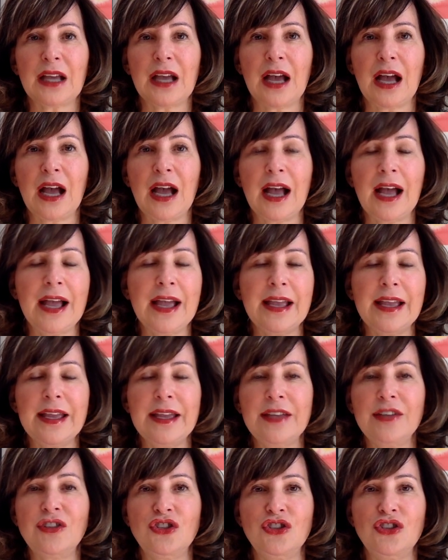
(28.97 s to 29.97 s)

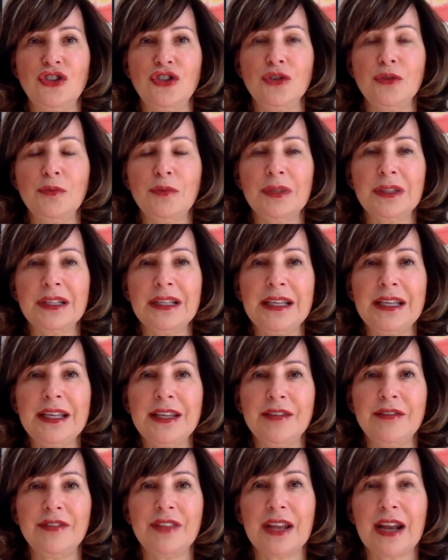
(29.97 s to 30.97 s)
I do
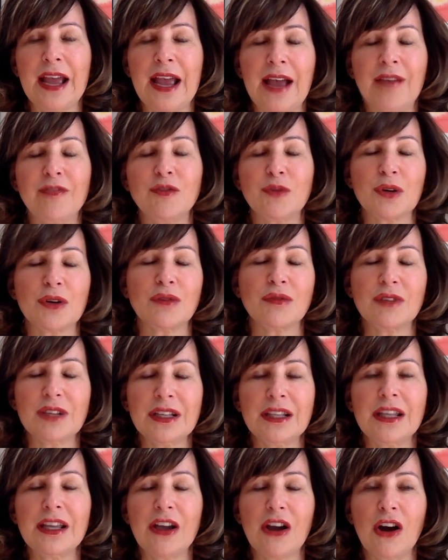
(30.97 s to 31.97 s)
believe that I have to work
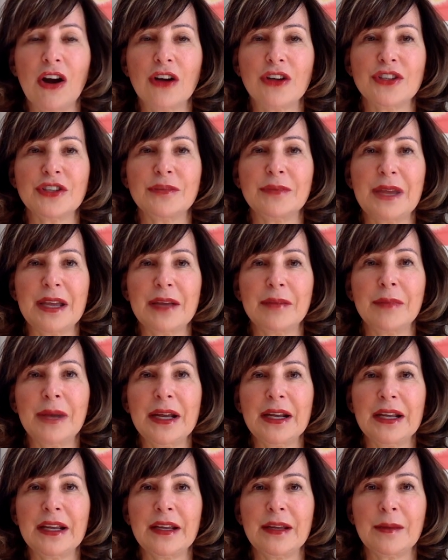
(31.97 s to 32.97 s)
really hard to make
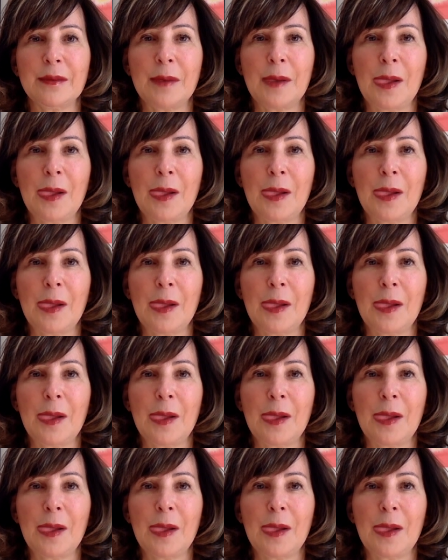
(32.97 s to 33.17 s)
money.